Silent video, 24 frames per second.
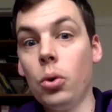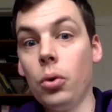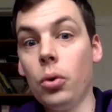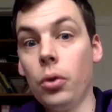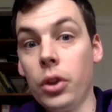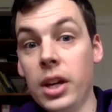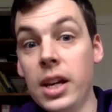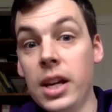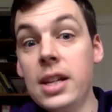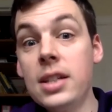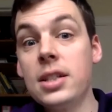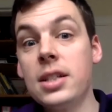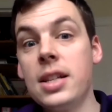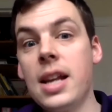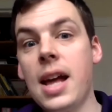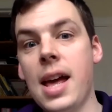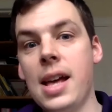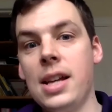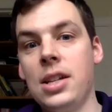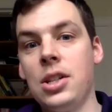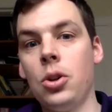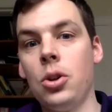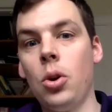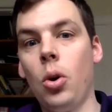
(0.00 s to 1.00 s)
internet
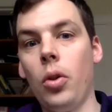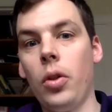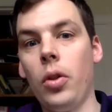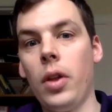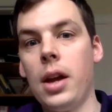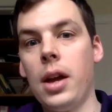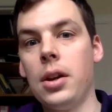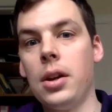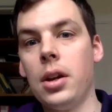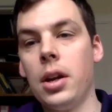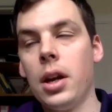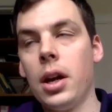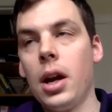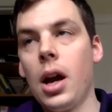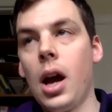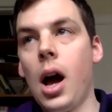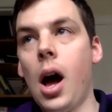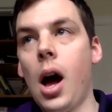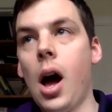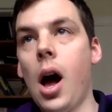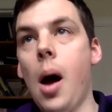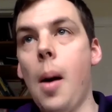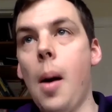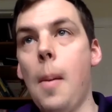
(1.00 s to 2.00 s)
is not then
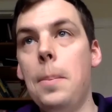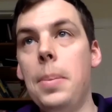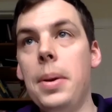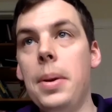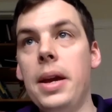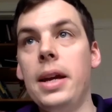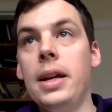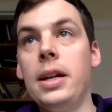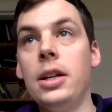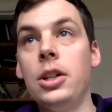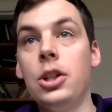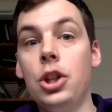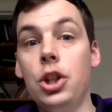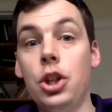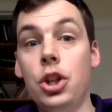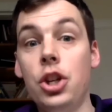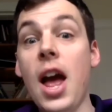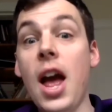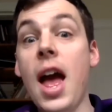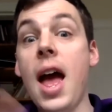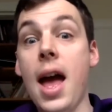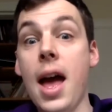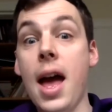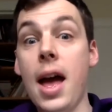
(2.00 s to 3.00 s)
being
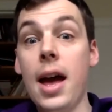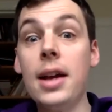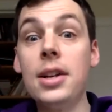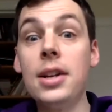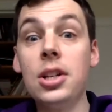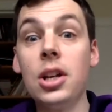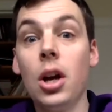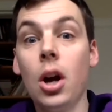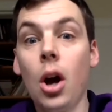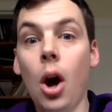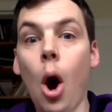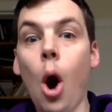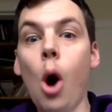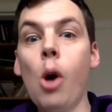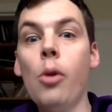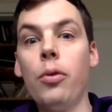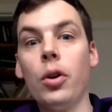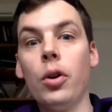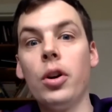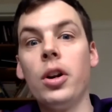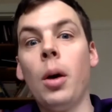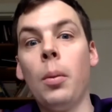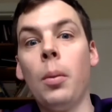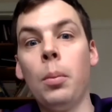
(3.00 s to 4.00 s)
shared
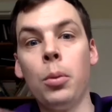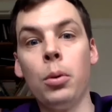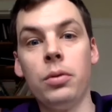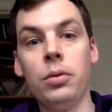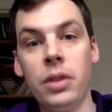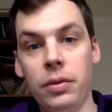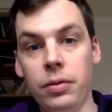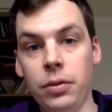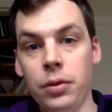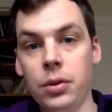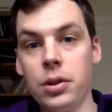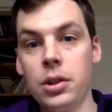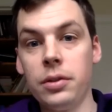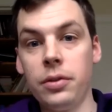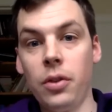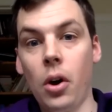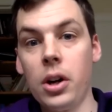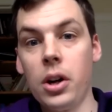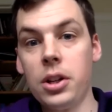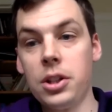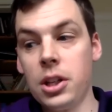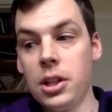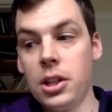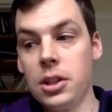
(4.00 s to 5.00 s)
over a number of different
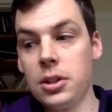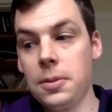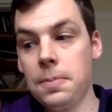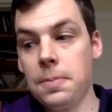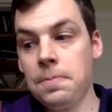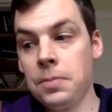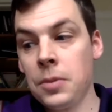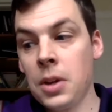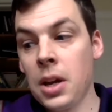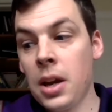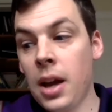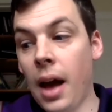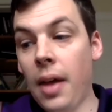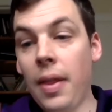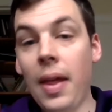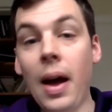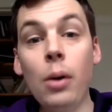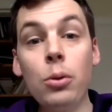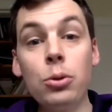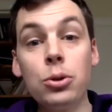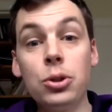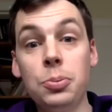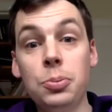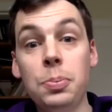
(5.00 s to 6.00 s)
devices, and that
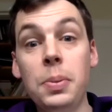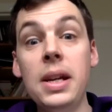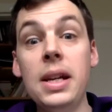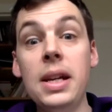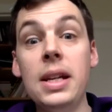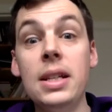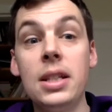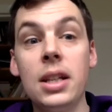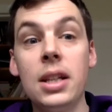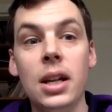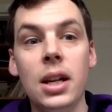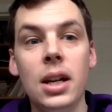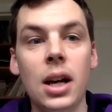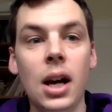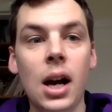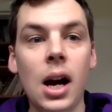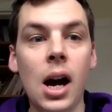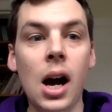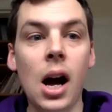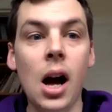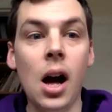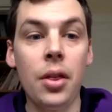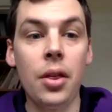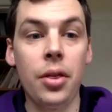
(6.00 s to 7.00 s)
will speed
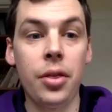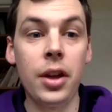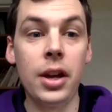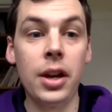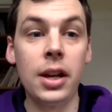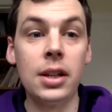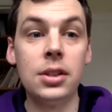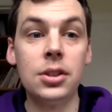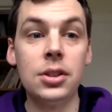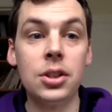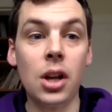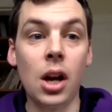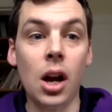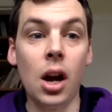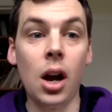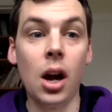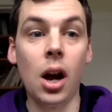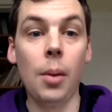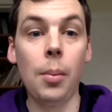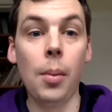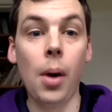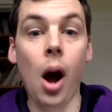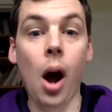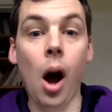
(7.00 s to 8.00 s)
things
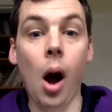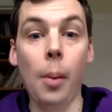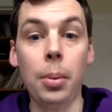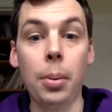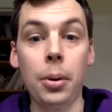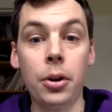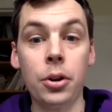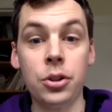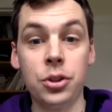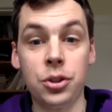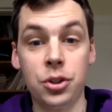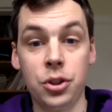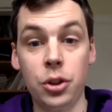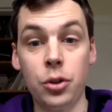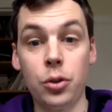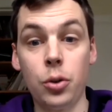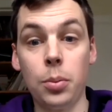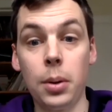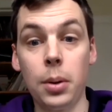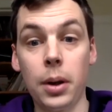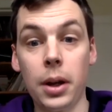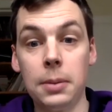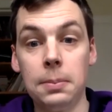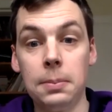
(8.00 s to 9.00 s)
up
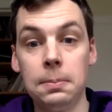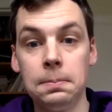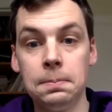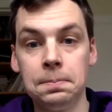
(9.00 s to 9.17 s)
considerably.